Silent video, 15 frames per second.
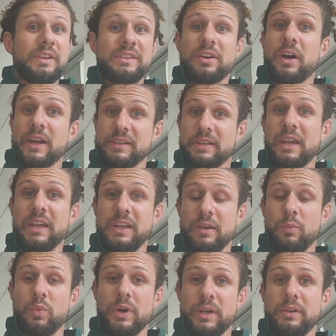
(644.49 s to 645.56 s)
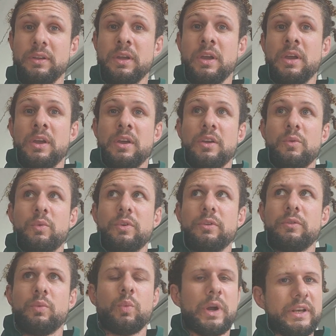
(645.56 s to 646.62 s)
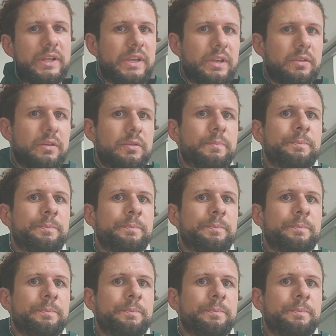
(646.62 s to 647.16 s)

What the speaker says: titanium one was 1 kilo.